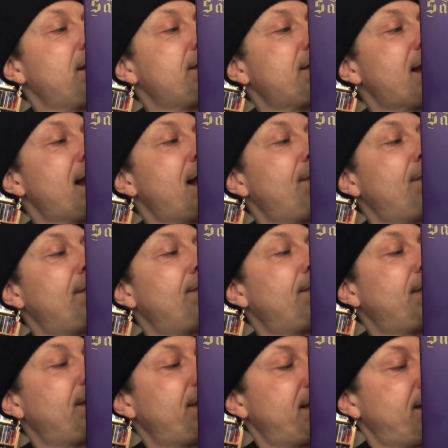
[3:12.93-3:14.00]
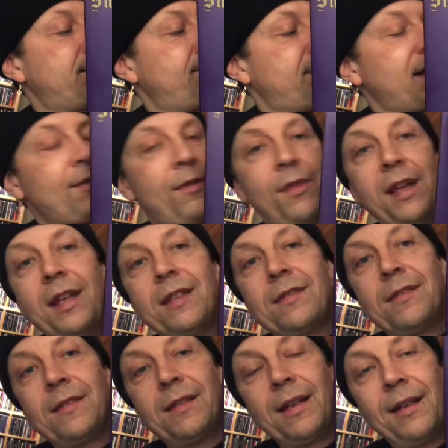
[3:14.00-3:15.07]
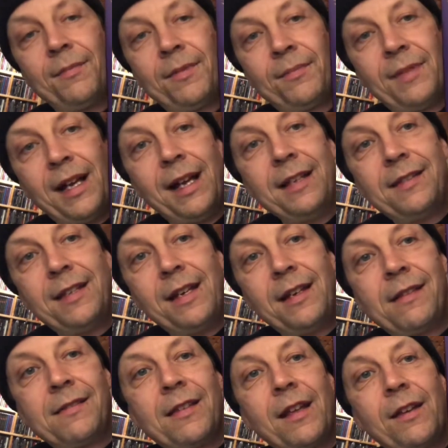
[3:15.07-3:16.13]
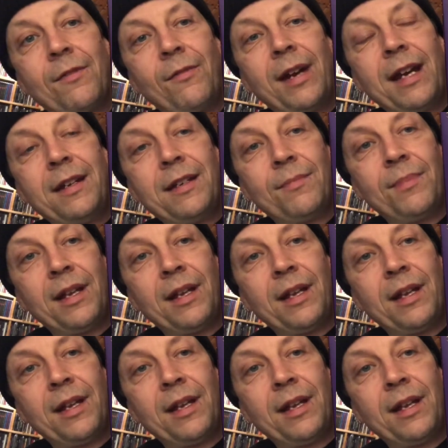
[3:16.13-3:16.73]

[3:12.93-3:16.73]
album, but I see it as underrated,